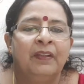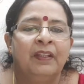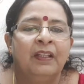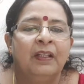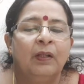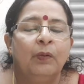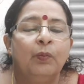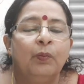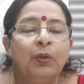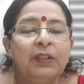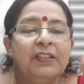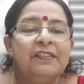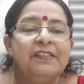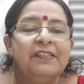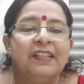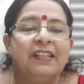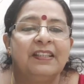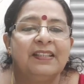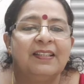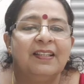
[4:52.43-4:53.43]
What
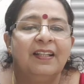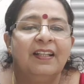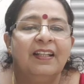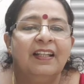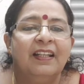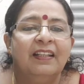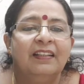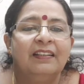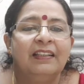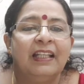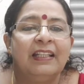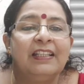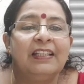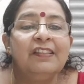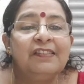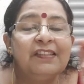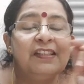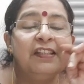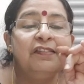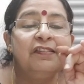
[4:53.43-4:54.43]
is it? That
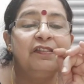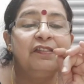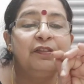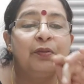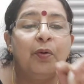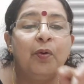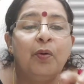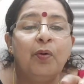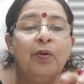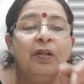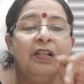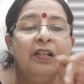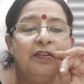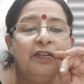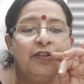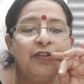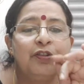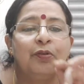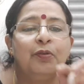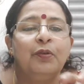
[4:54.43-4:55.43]
is, the soul
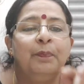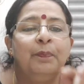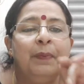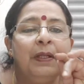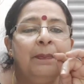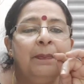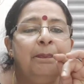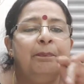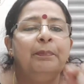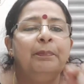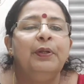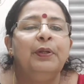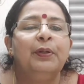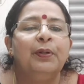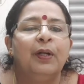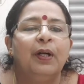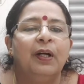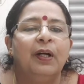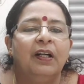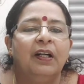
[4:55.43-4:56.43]
should be
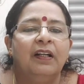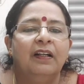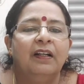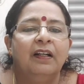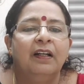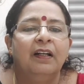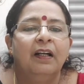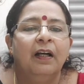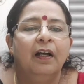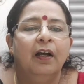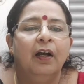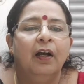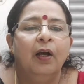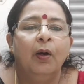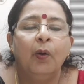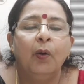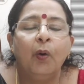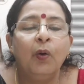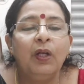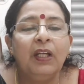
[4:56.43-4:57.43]
pure.
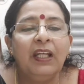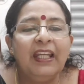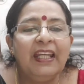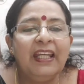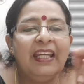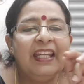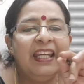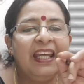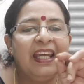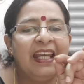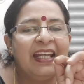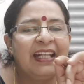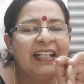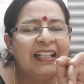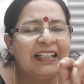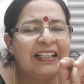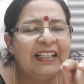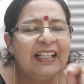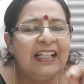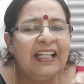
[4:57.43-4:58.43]
Only a
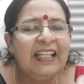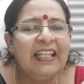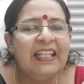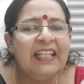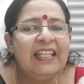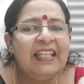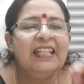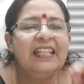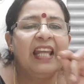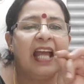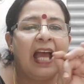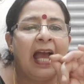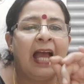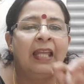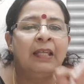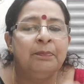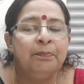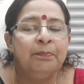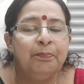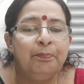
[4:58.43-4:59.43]
clean
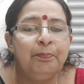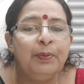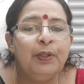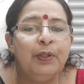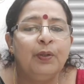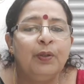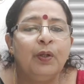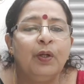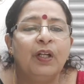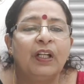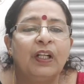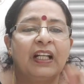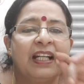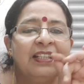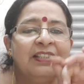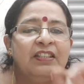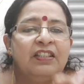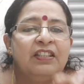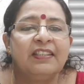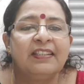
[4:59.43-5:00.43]
and pure
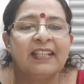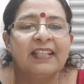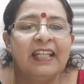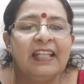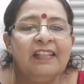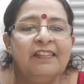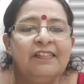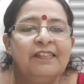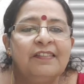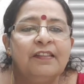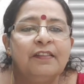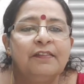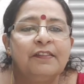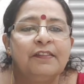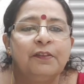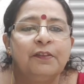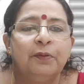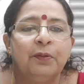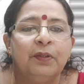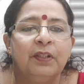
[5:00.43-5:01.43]
and chaste
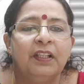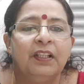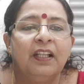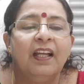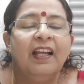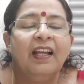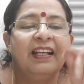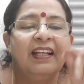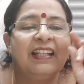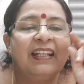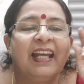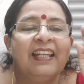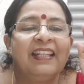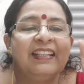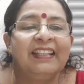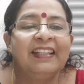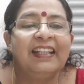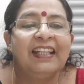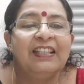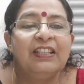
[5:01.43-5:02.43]
soul
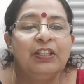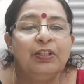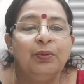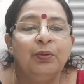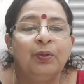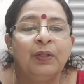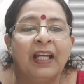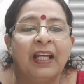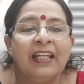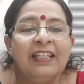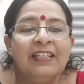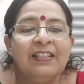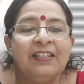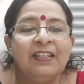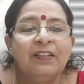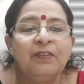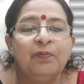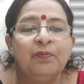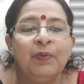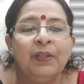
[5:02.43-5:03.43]
can get
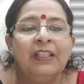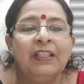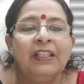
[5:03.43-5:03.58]
united with the